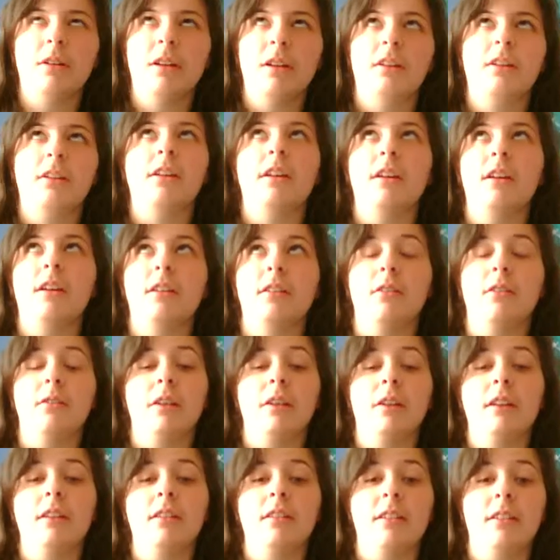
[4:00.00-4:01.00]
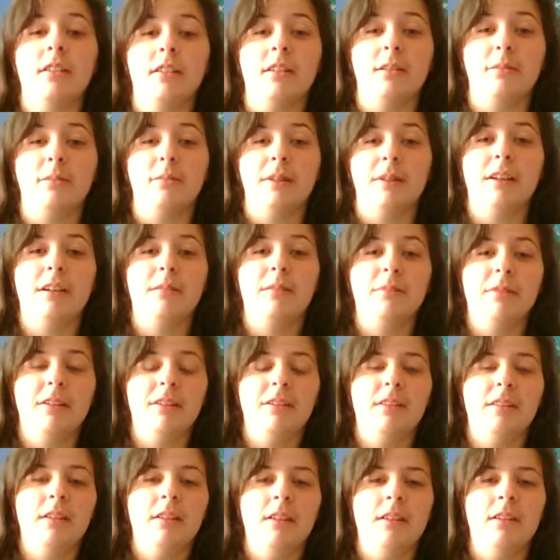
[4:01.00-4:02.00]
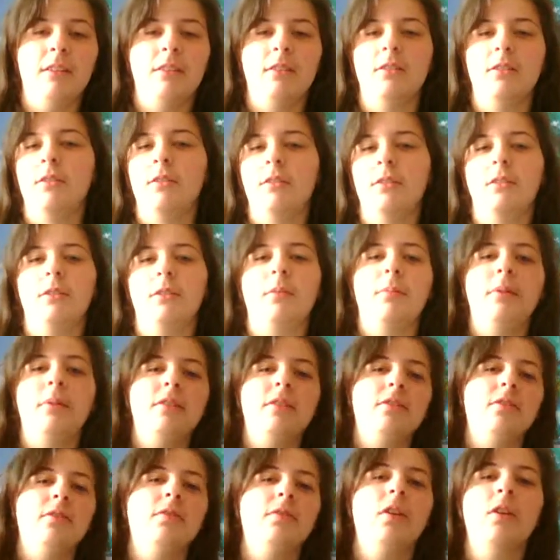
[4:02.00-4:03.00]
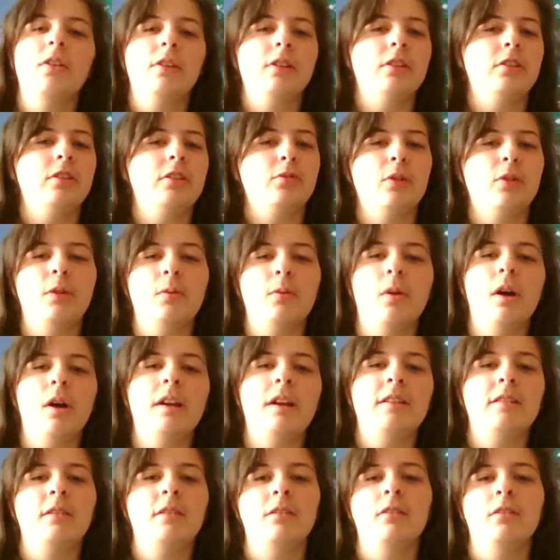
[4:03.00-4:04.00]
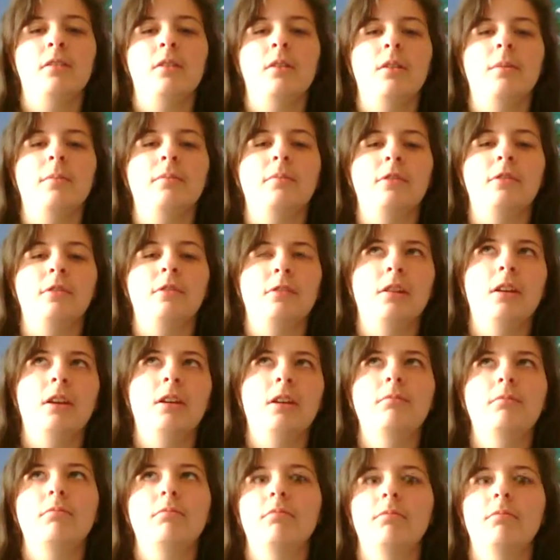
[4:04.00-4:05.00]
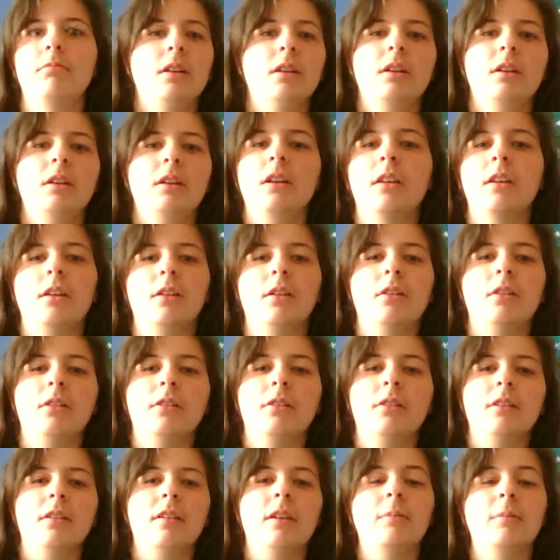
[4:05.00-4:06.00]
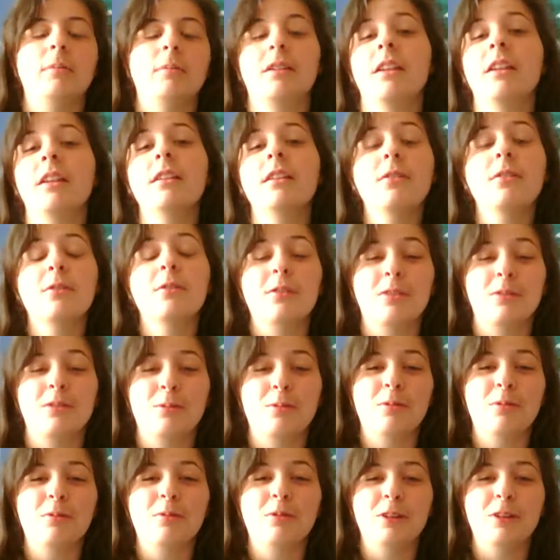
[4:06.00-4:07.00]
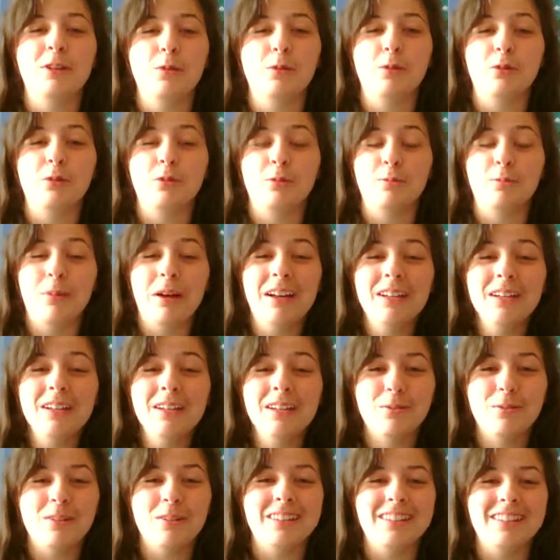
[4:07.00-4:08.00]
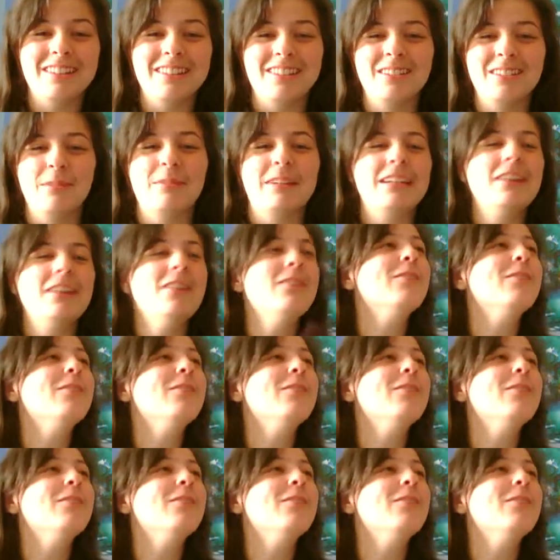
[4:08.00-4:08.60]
we're like, okay, no, that's not going to be named Lisa. And so there are a bunch of all these great whites, and so I'm just like, yeah, they all look the same. But then there was this one really cool spotted one, so I'm like,